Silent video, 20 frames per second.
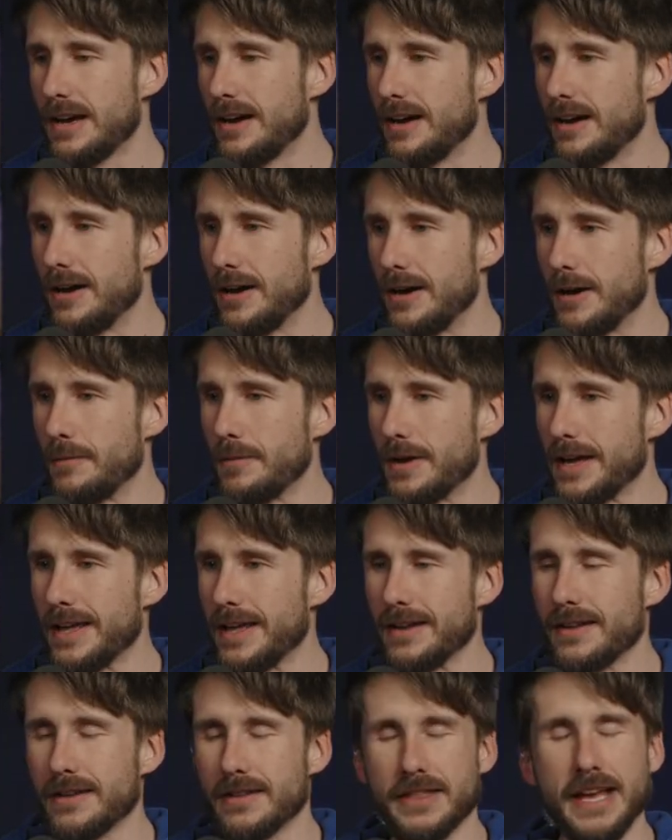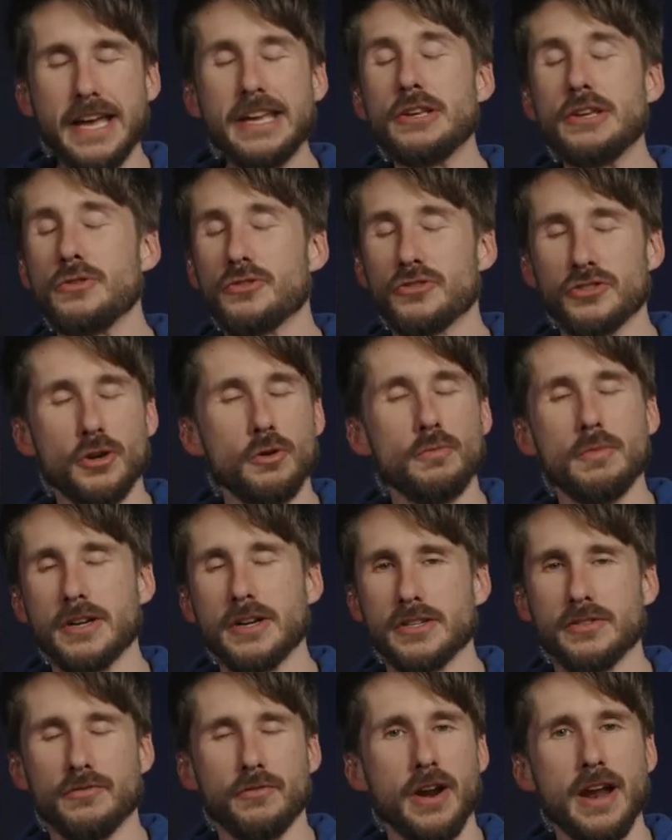Um, and thank you so
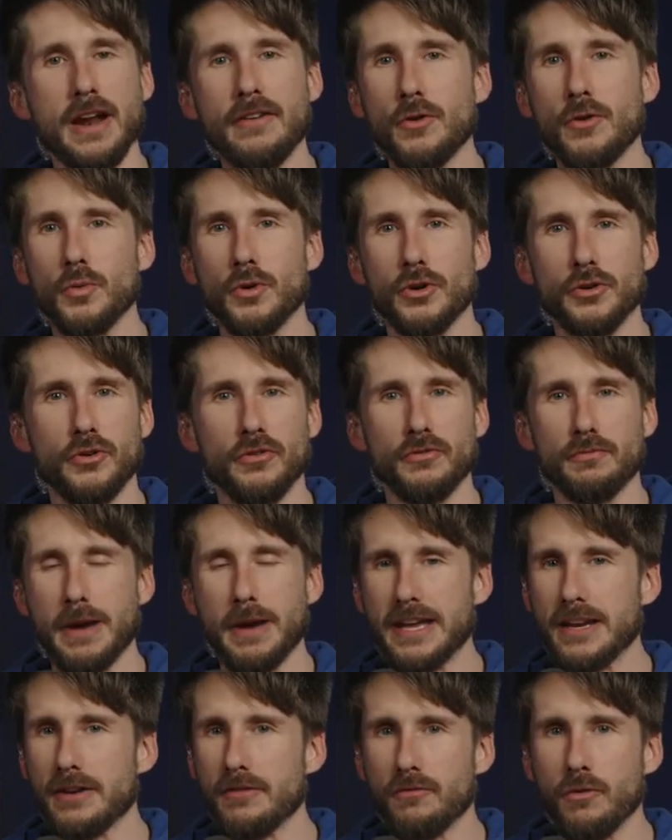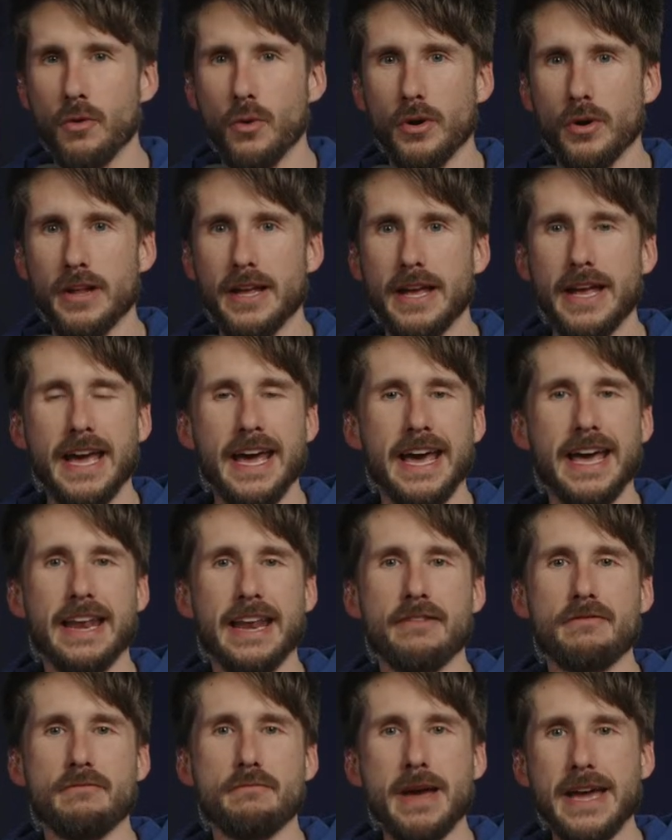much for everyone who have paid it forward and
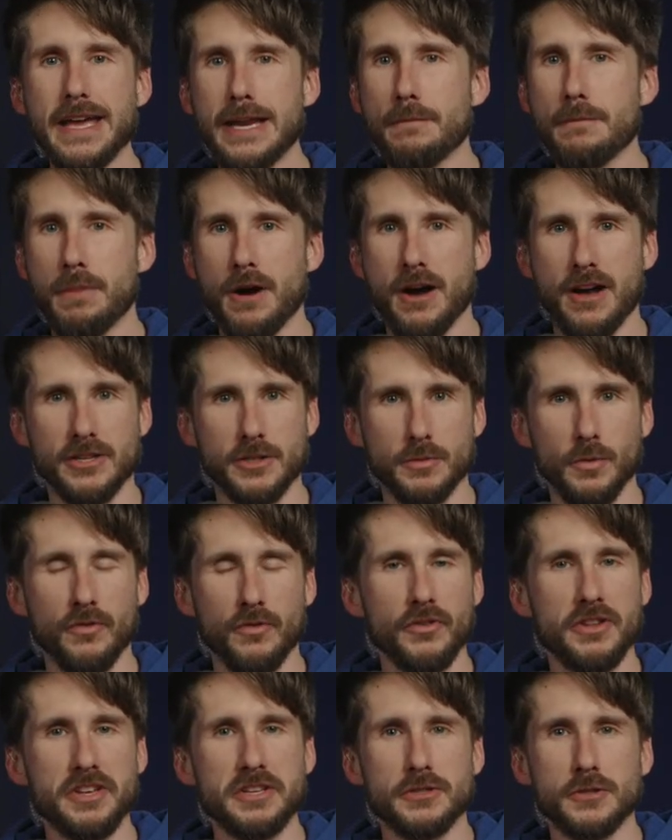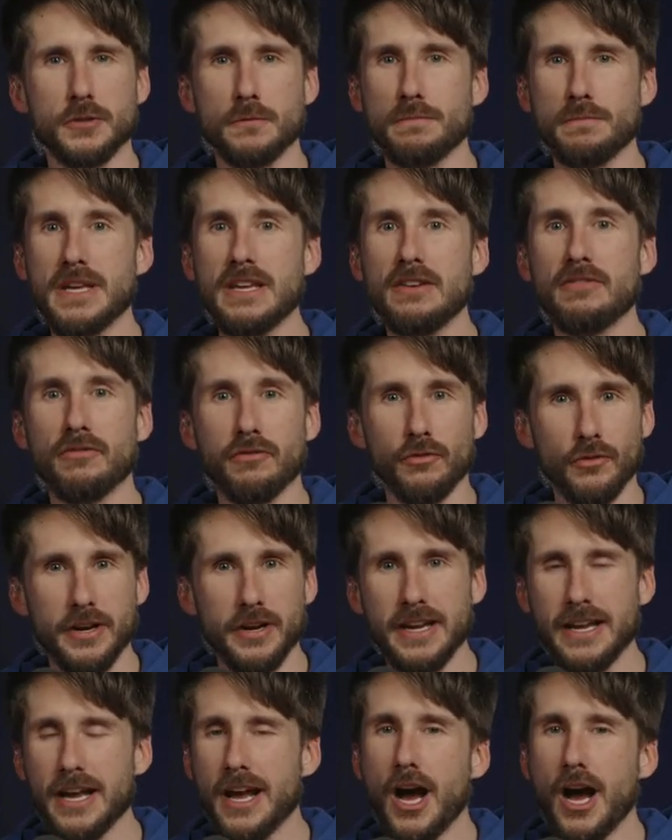have made it possible for this to be free